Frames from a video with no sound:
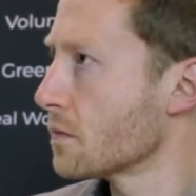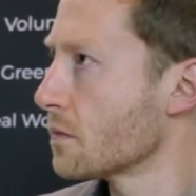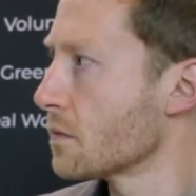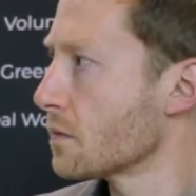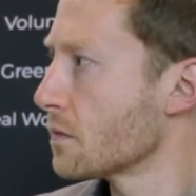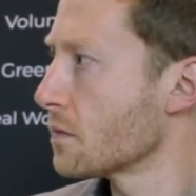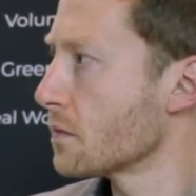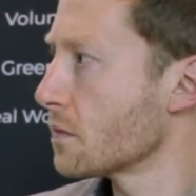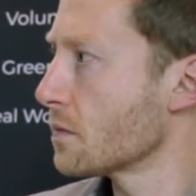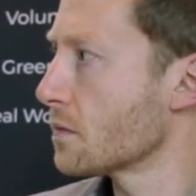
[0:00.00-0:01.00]

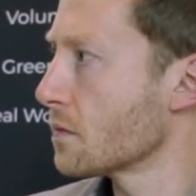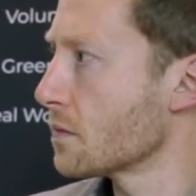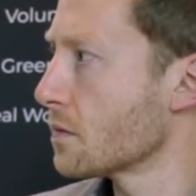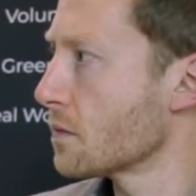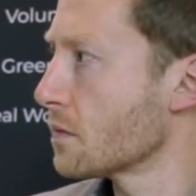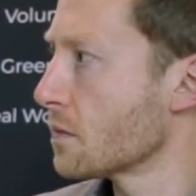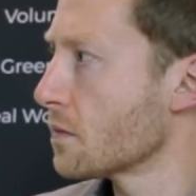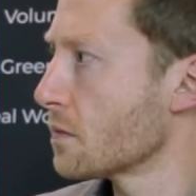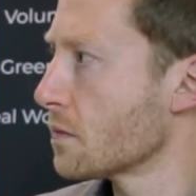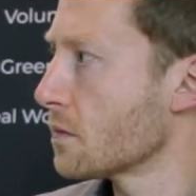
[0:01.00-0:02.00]

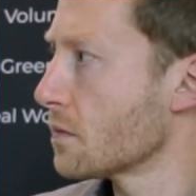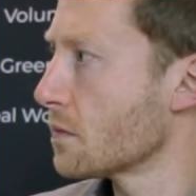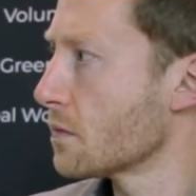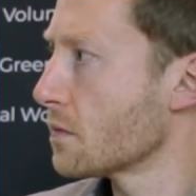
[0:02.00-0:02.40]
[no speech]